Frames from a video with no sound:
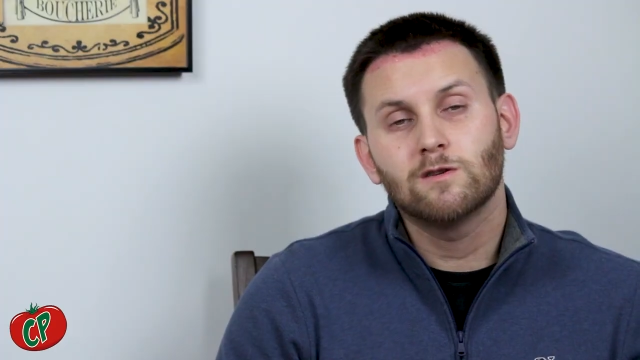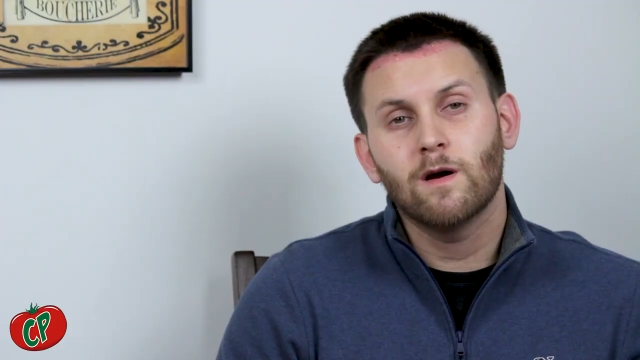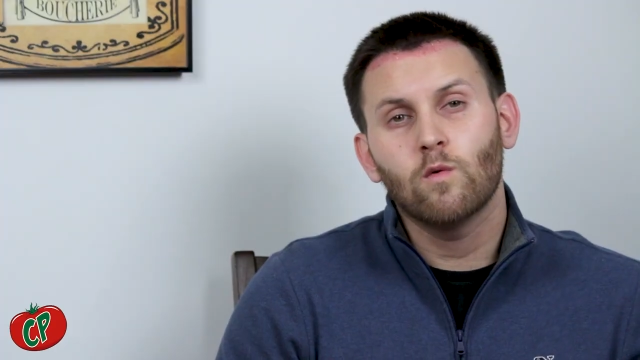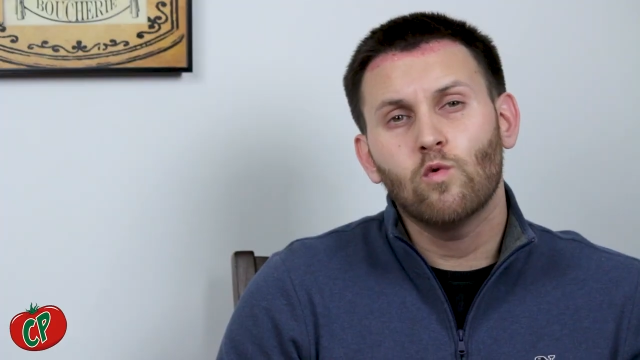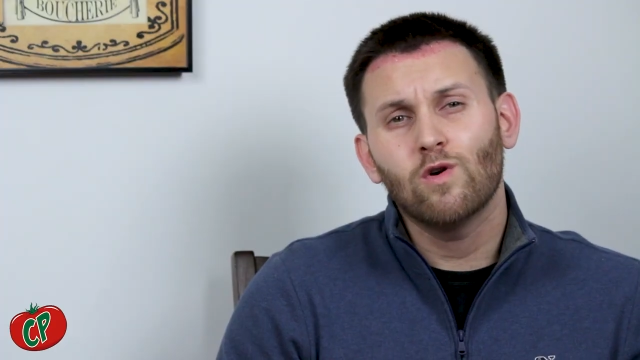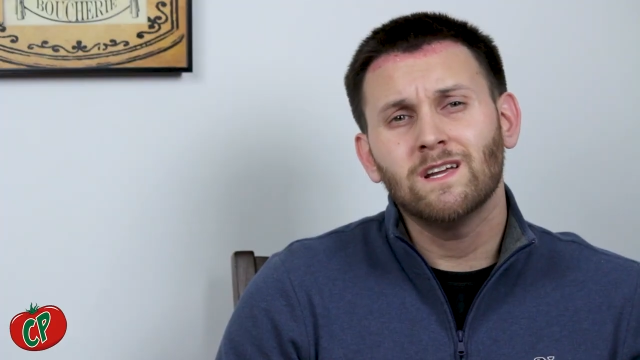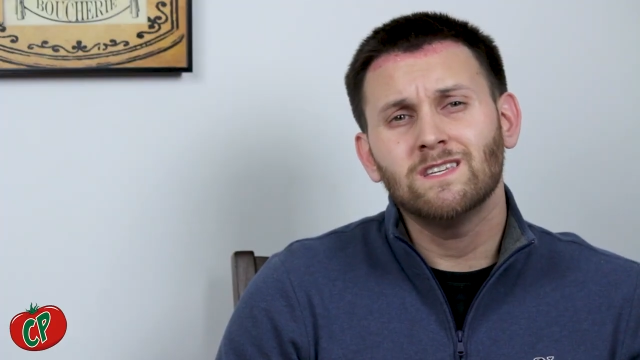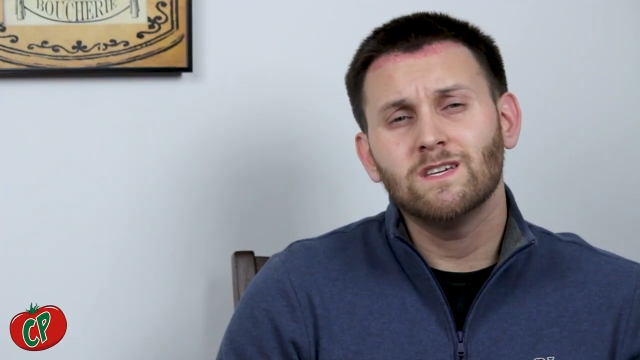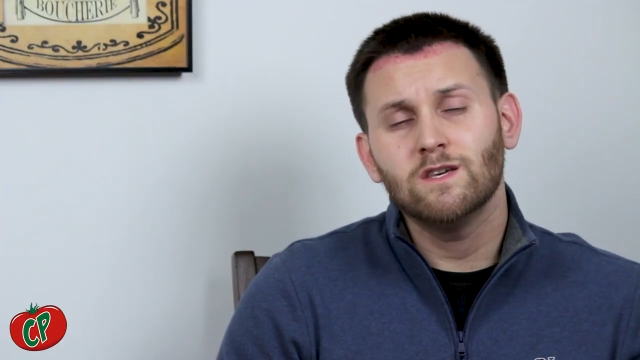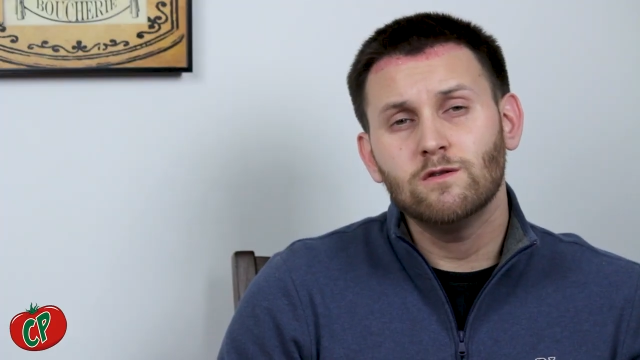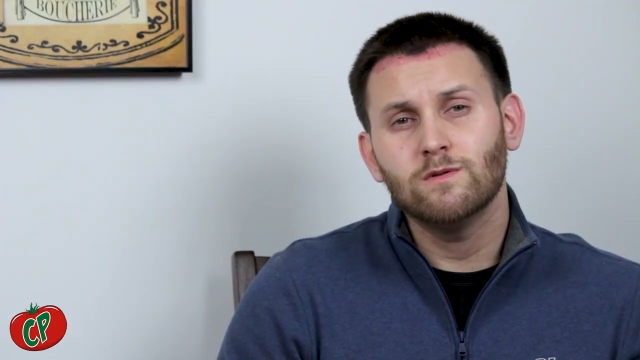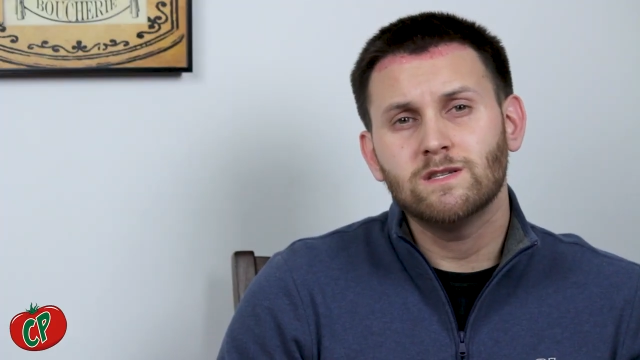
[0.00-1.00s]
So my warning
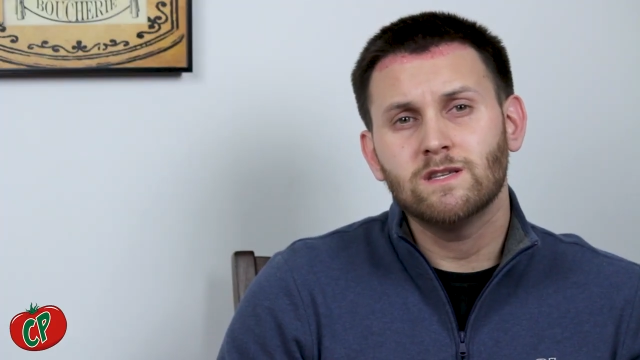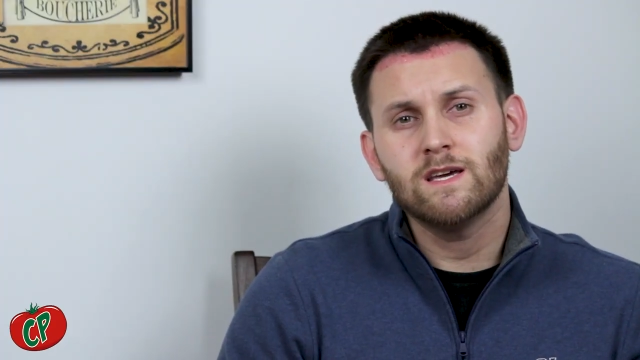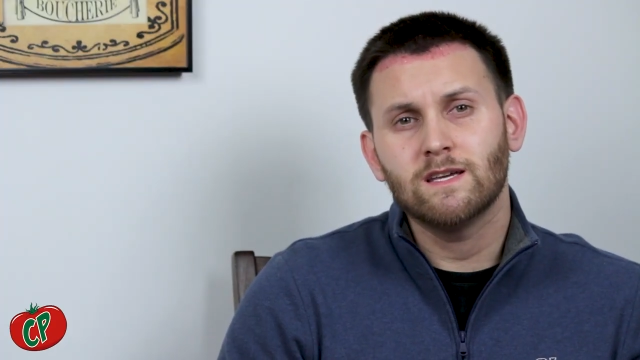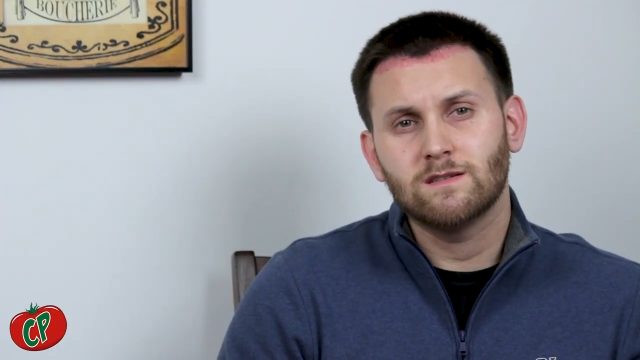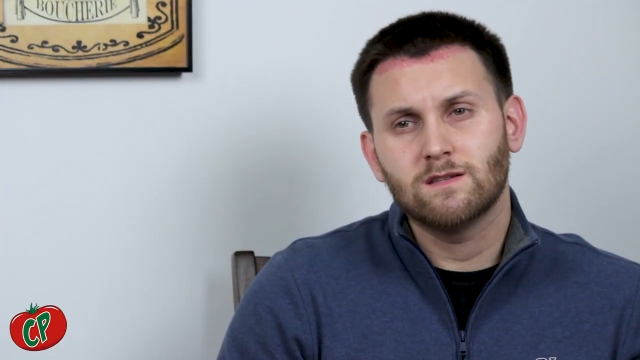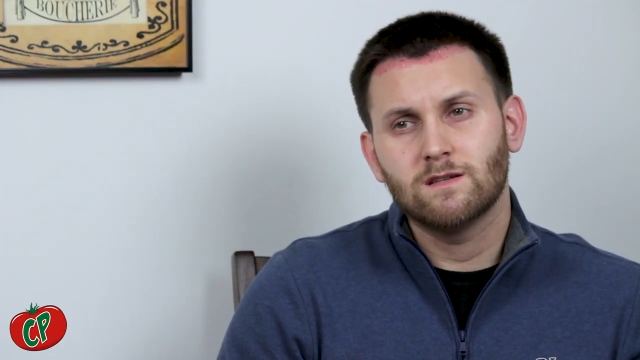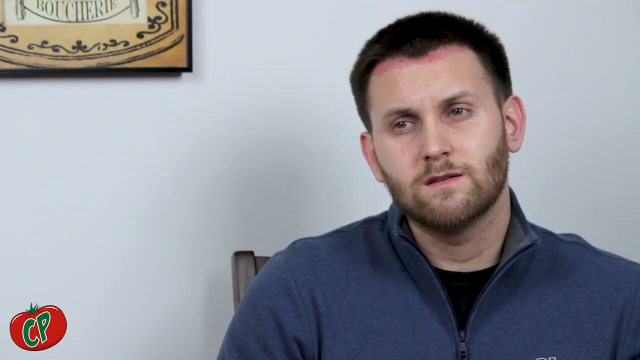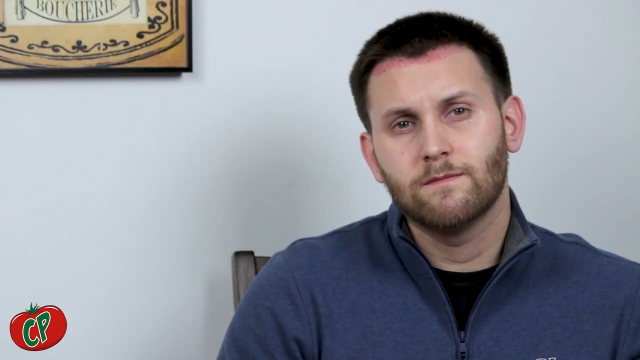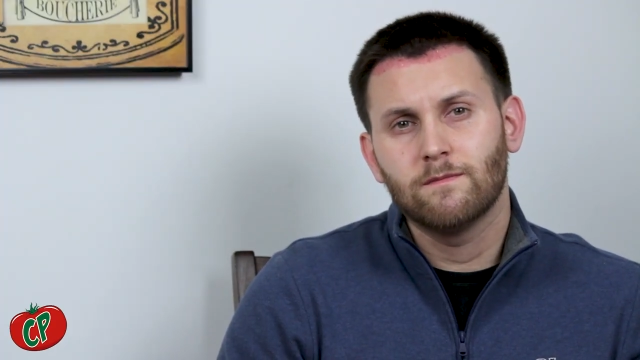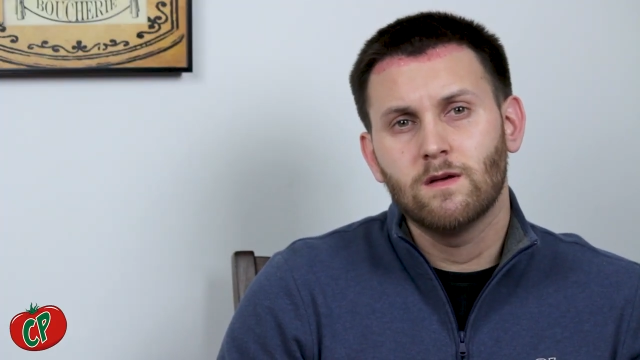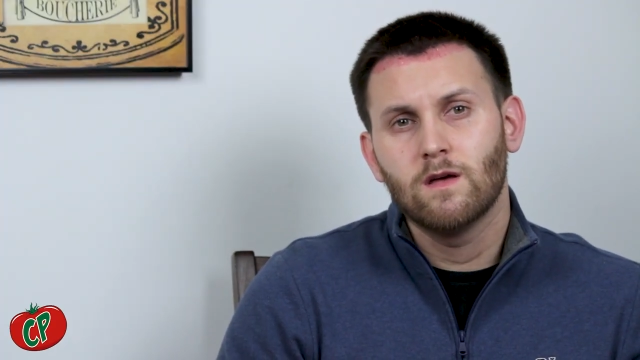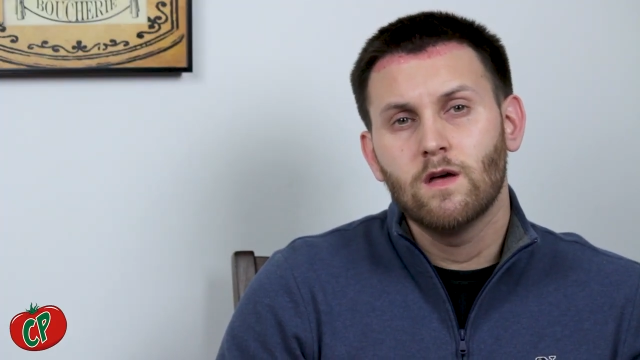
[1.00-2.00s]
to you is this.
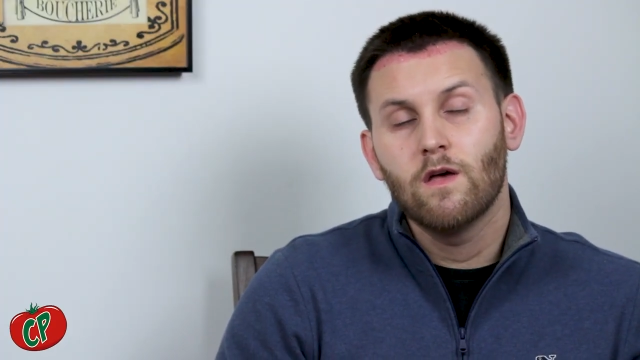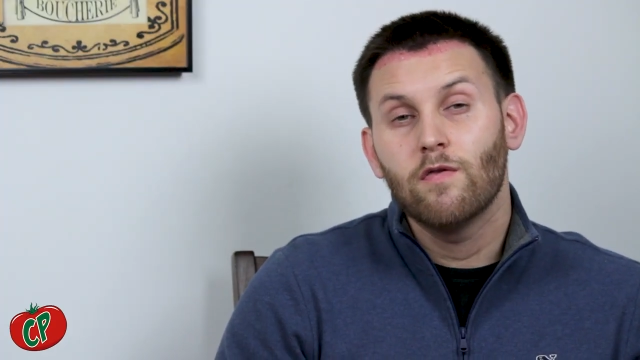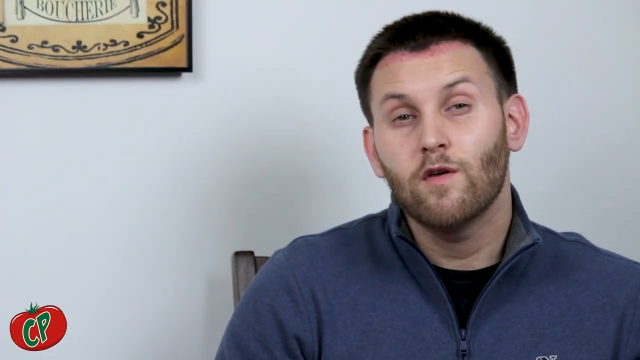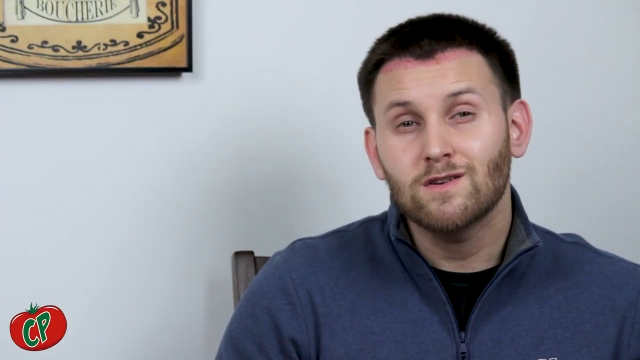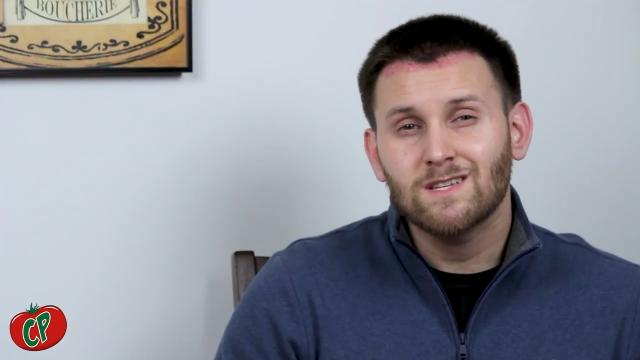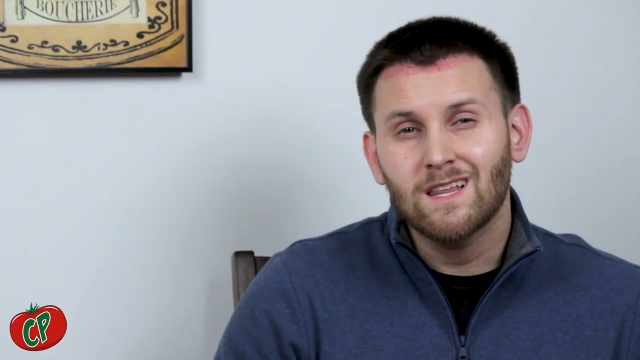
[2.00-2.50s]
There's